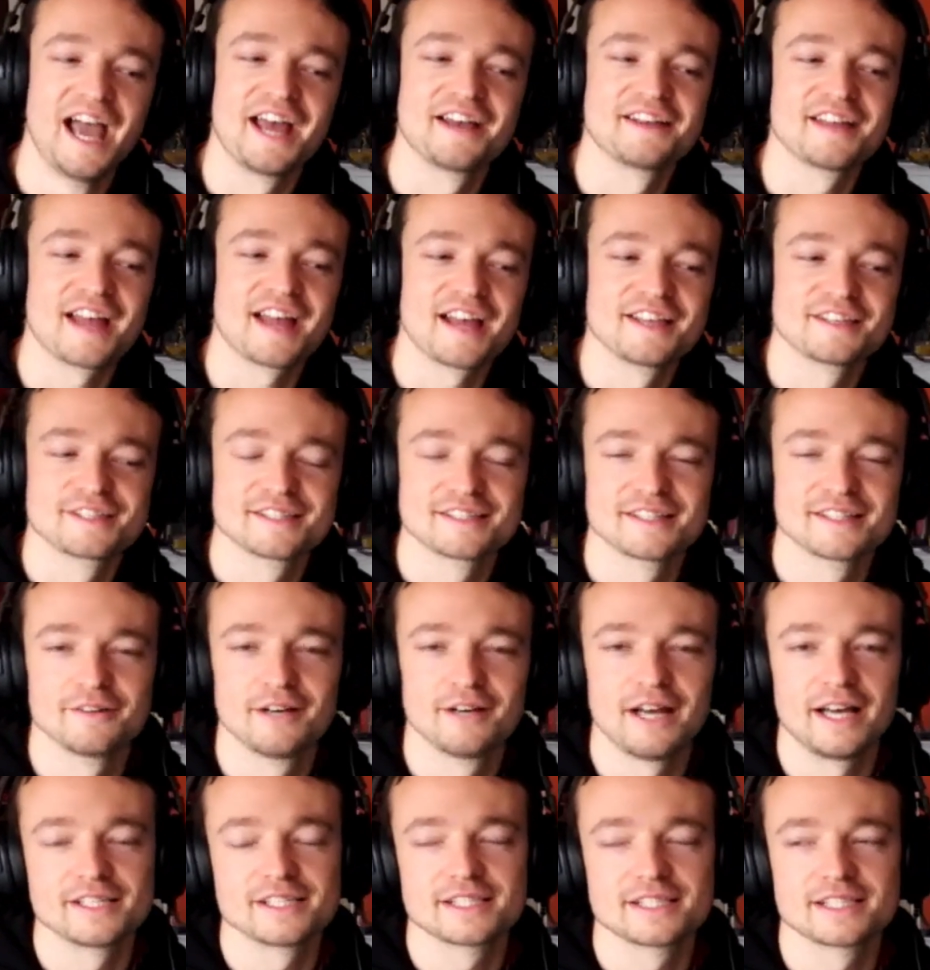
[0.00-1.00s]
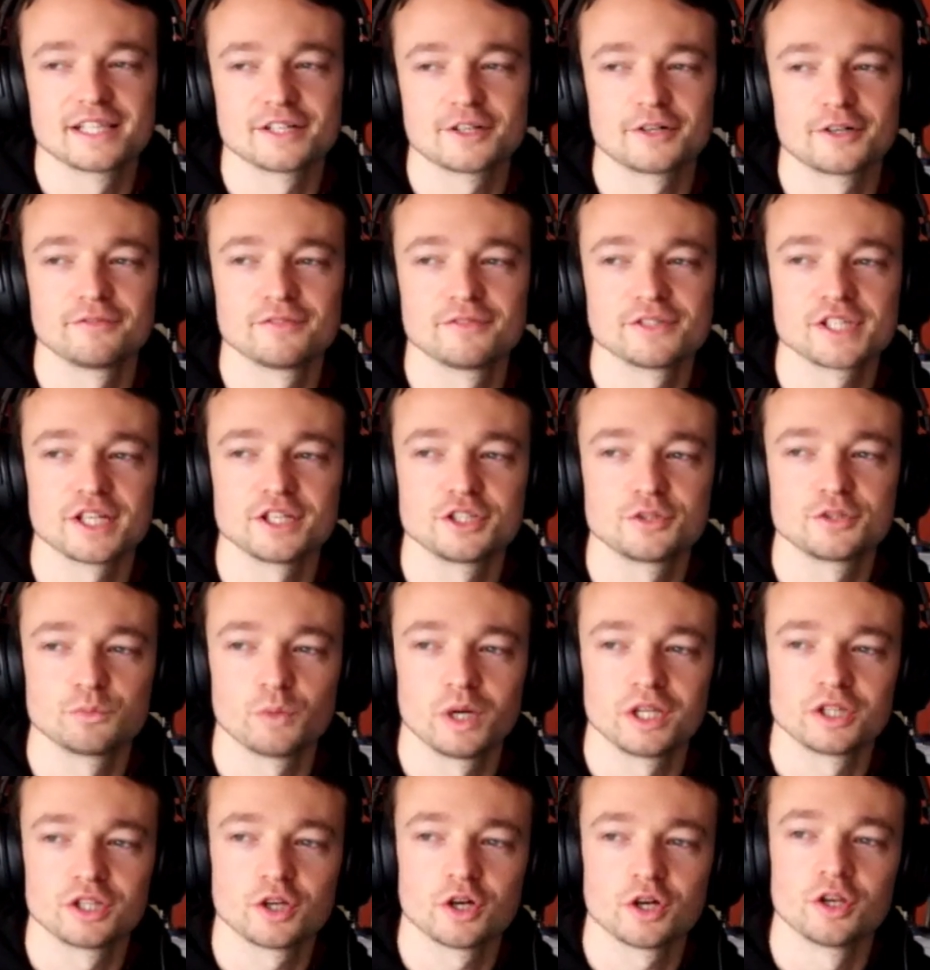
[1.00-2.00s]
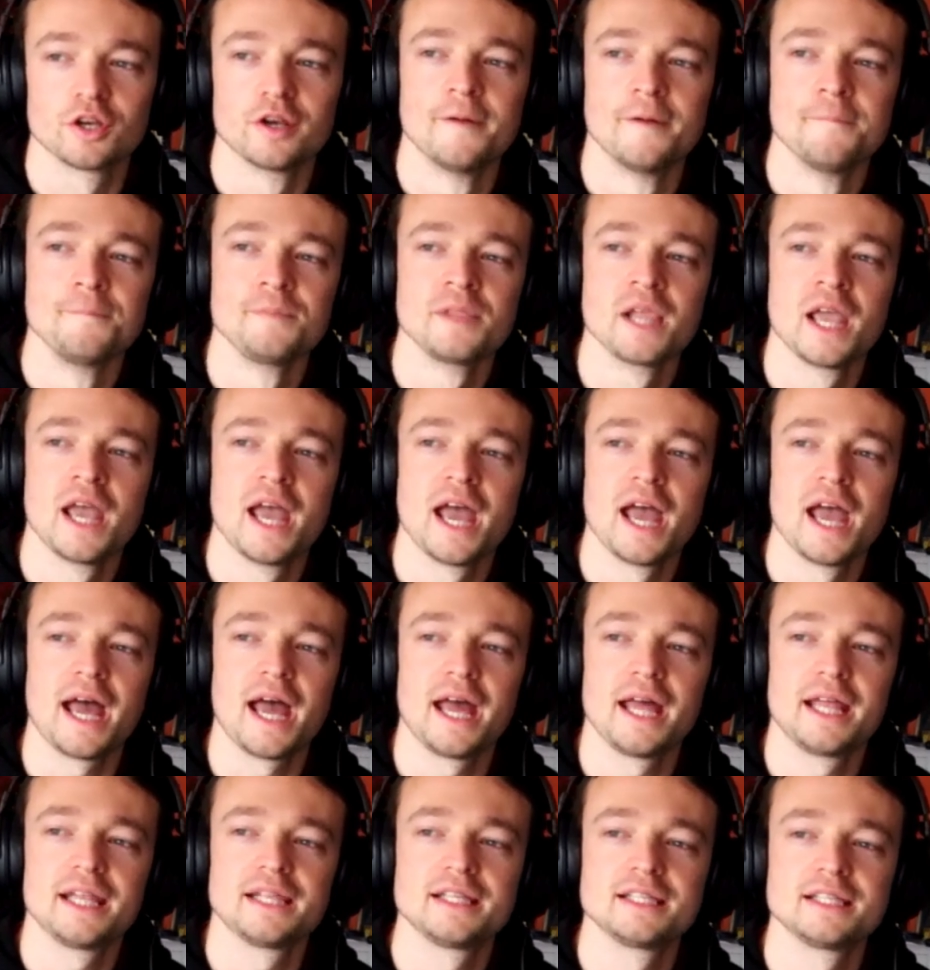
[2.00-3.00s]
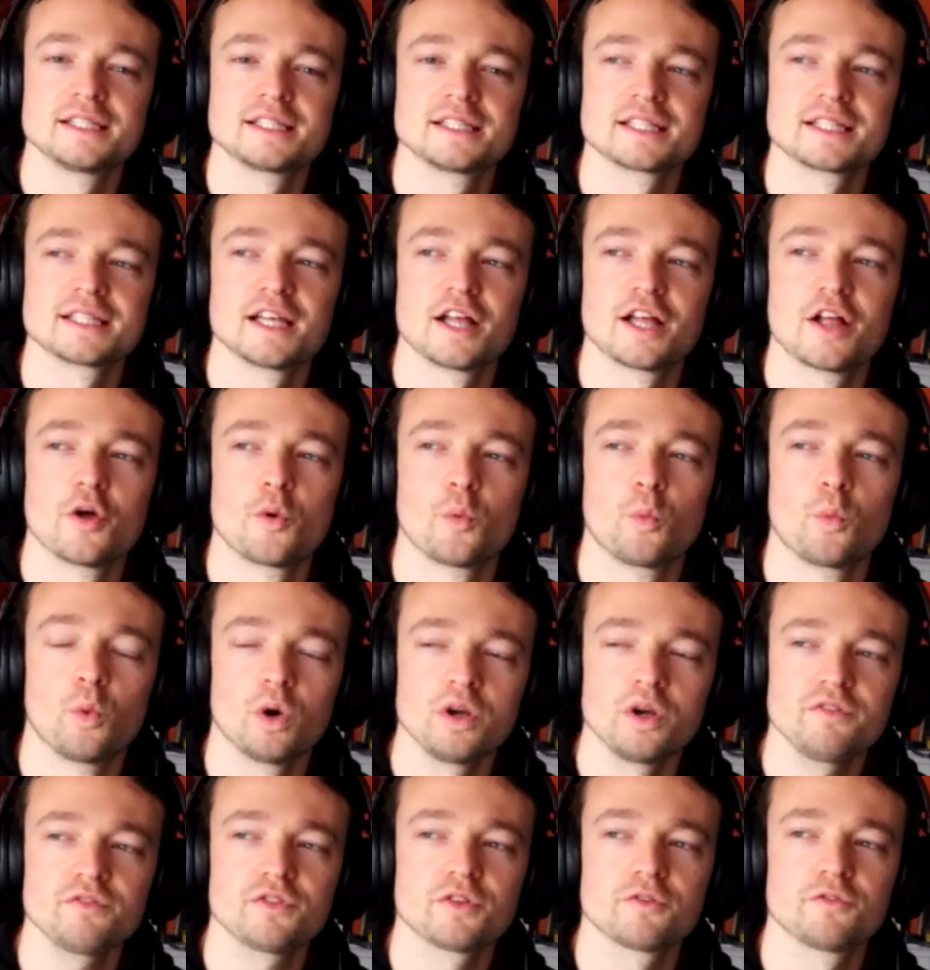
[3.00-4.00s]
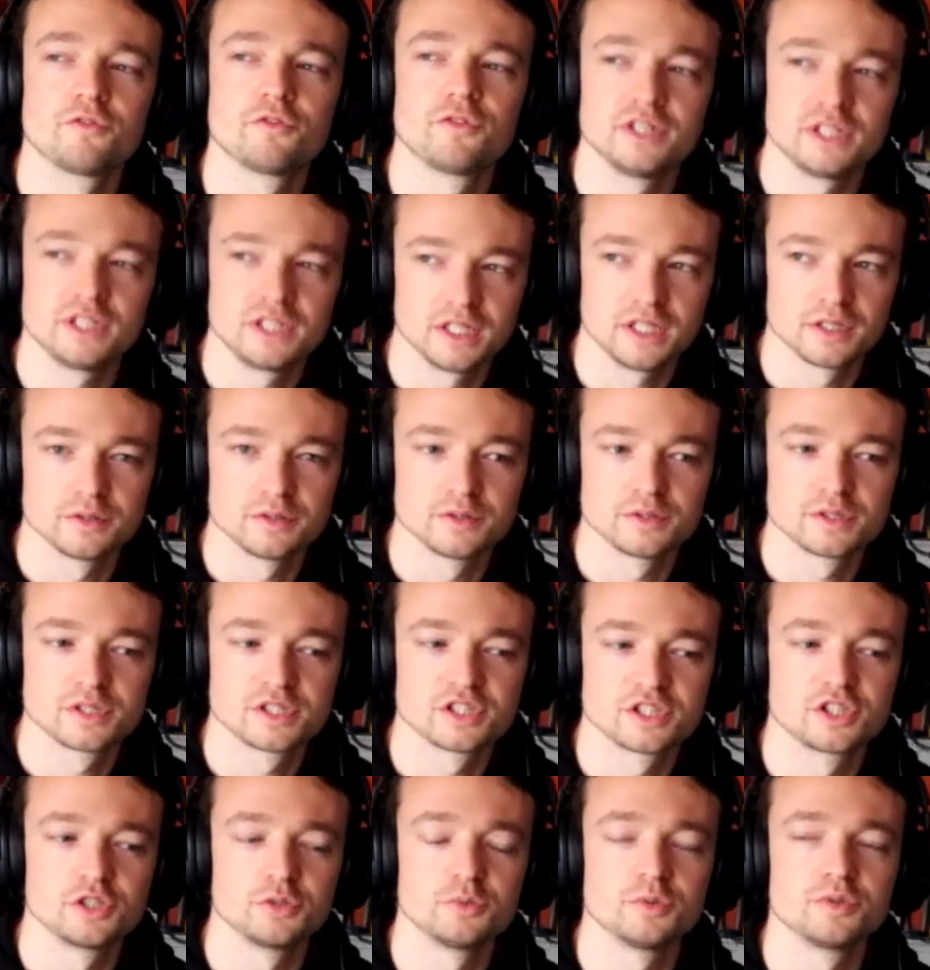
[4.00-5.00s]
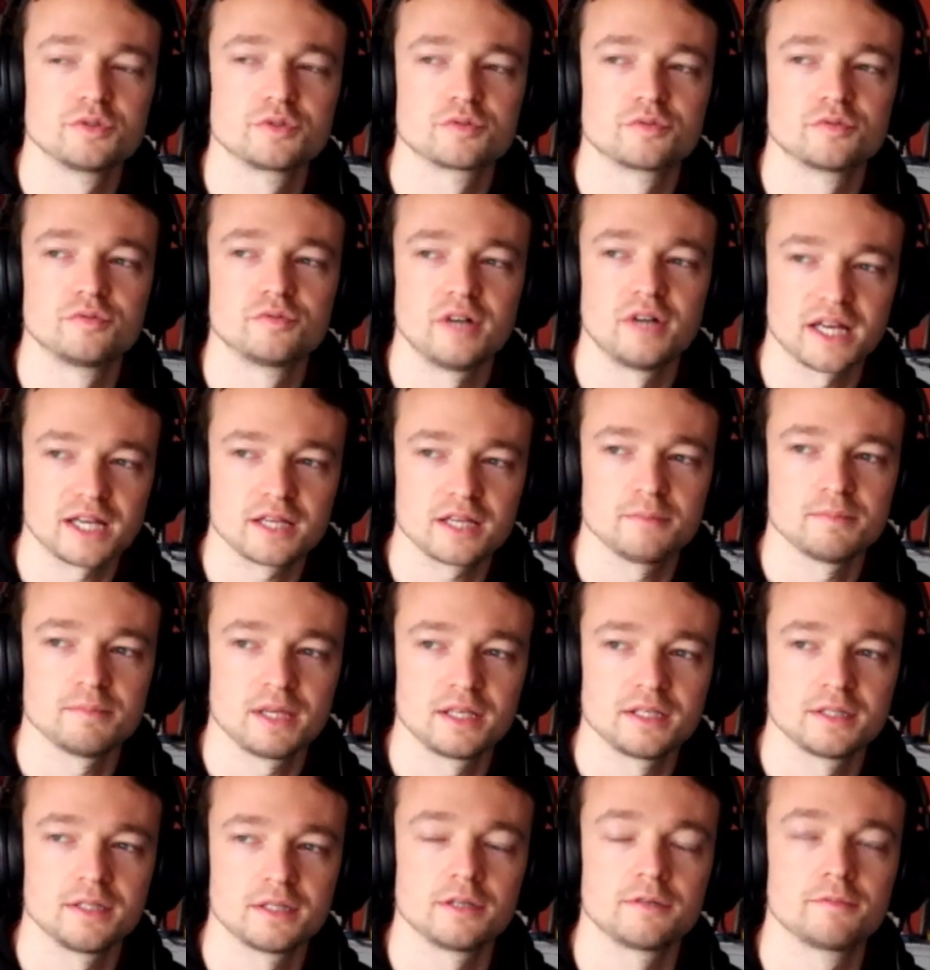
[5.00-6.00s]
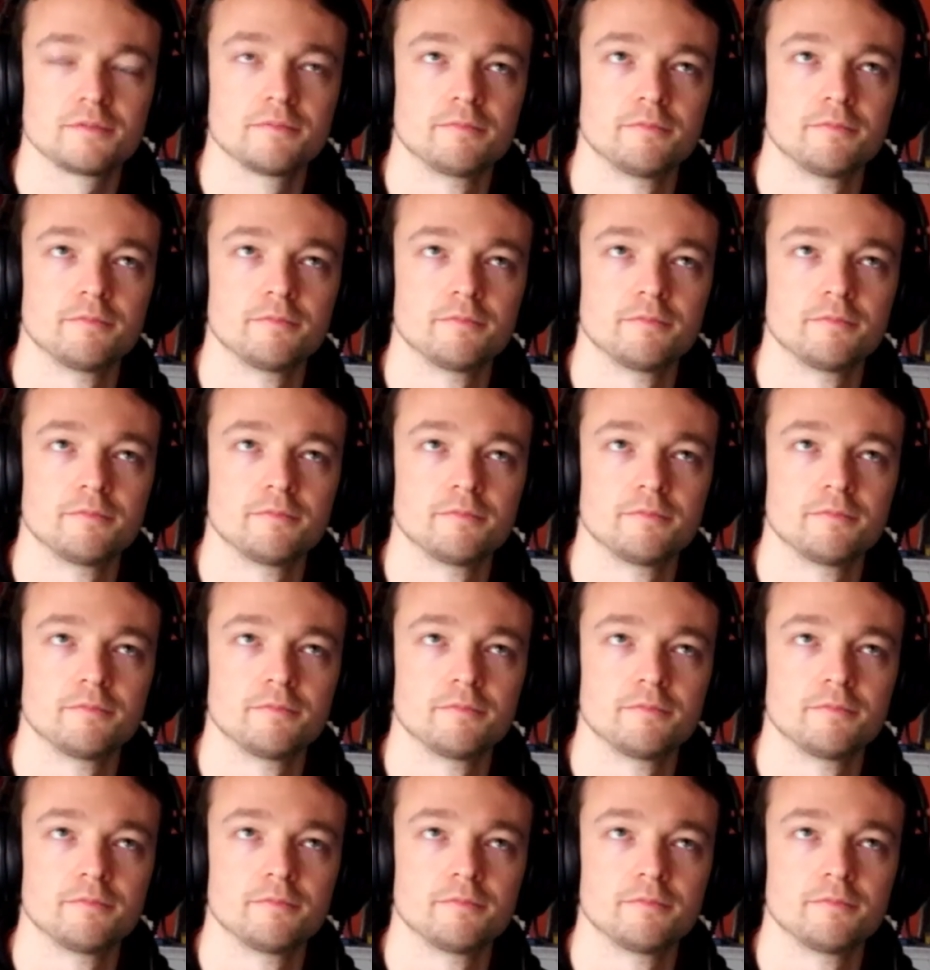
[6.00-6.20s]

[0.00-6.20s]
as the conversation went on. And one of the videos that was recommended